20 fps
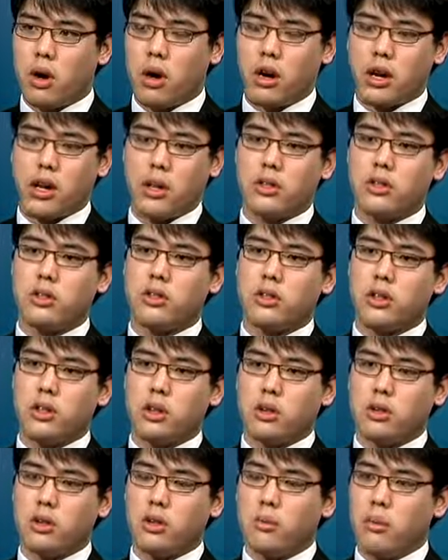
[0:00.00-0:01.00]
markets
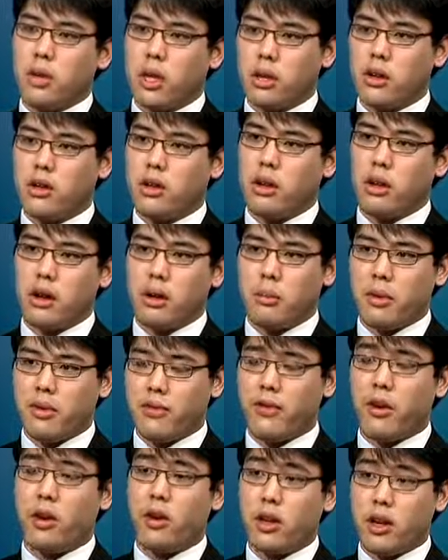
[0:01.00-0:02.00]
to, to meet um, a
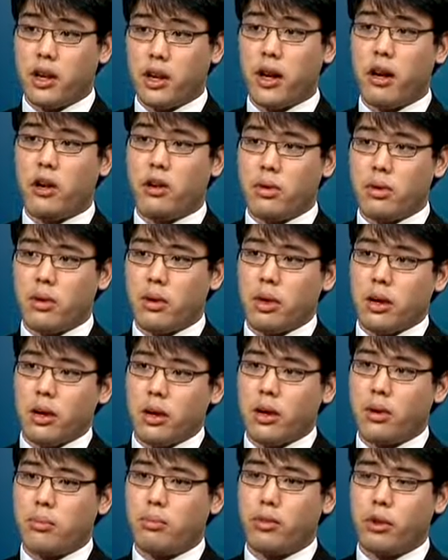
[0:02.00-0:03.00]
fairly narrow
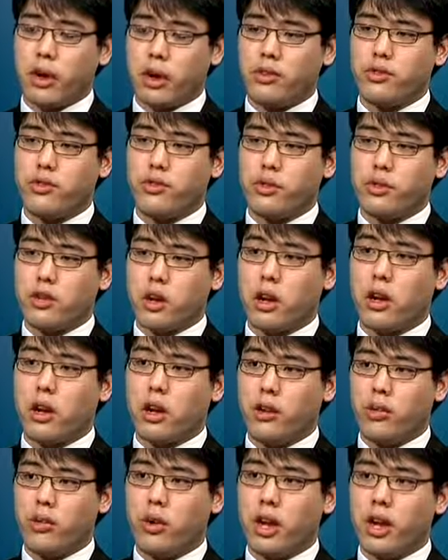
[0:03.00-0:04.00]
uh, price
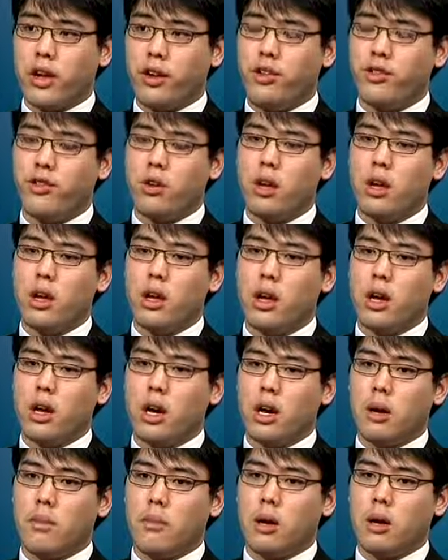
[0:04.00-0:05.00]
target range,
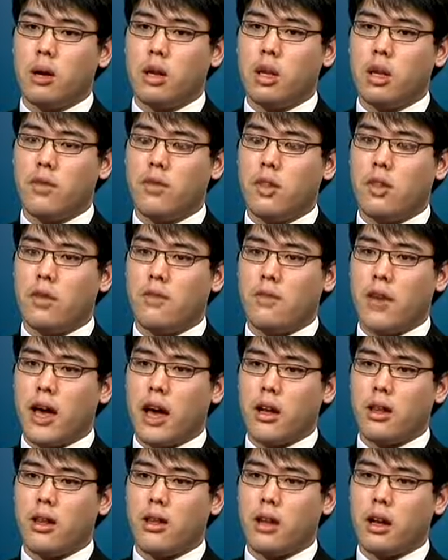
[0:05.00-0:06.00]
um, uh, given the
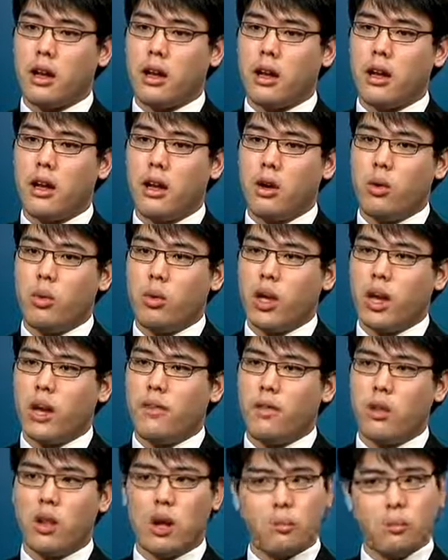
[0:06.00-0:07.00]
fact that we
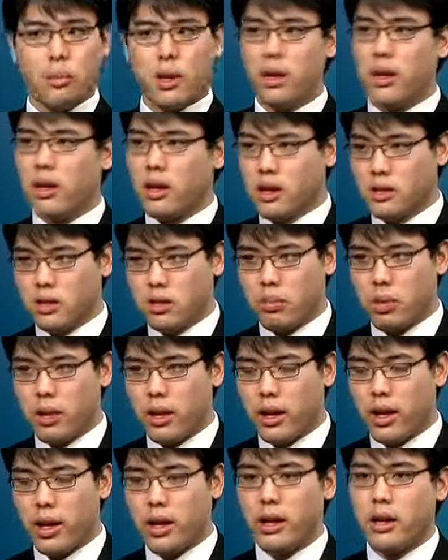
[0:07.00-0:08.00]
have lumpy
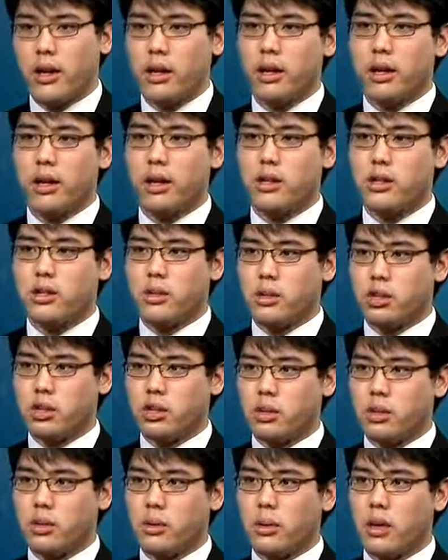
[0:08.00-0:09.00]
supply
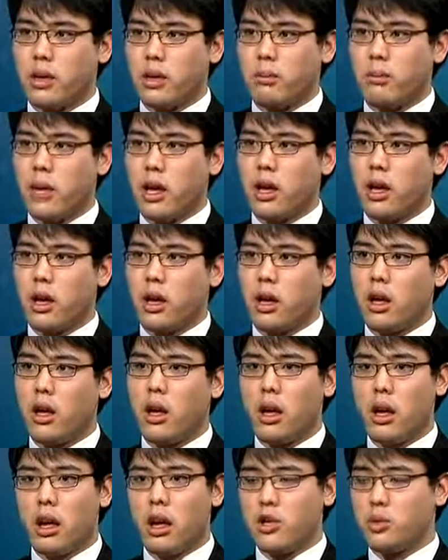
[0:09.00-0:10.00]
decision making
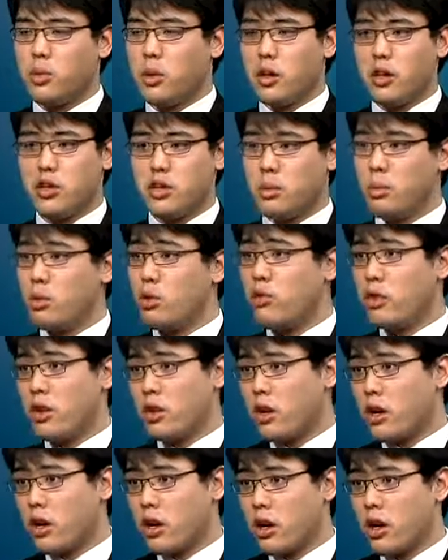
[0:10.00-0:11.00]
as well as a
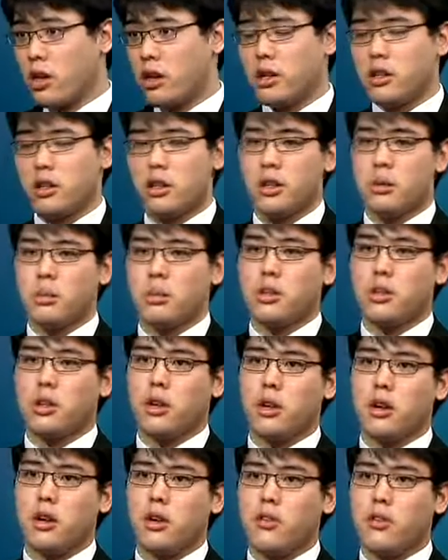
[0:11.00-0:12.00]
moving target in terms
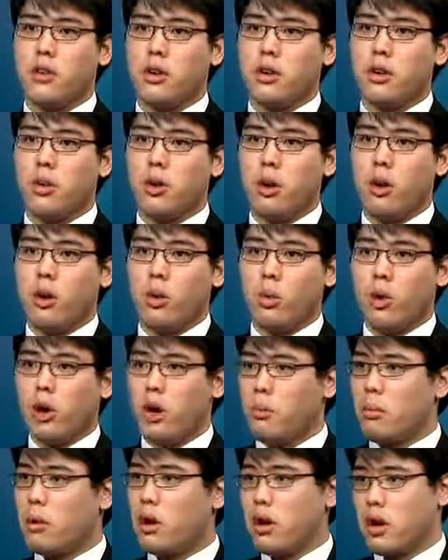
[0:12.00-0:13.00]
of
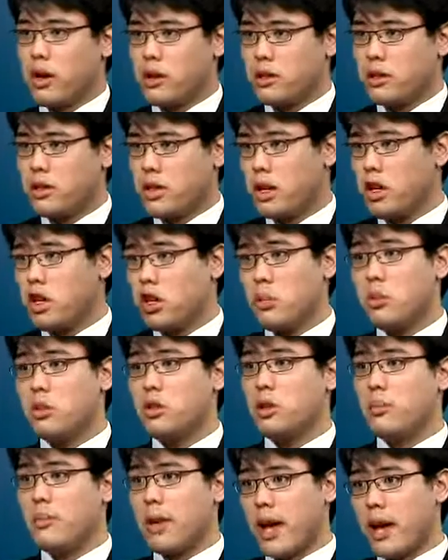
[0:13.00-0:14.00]
where markets think
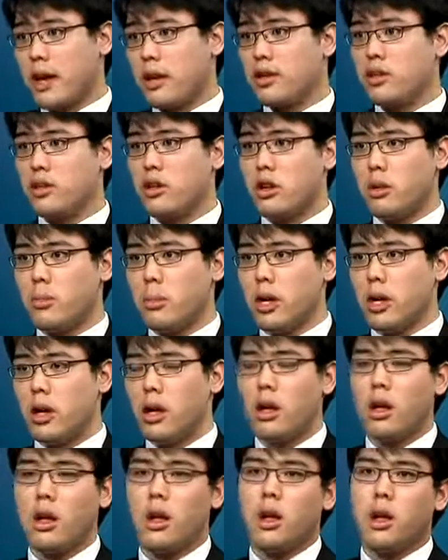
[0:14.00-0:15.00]
global demand is going to be.
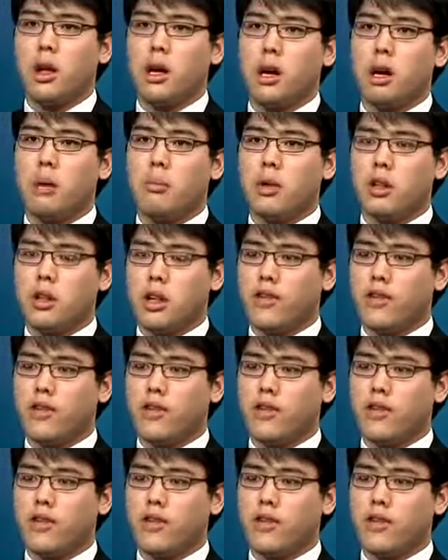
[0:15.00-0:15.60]
Um, but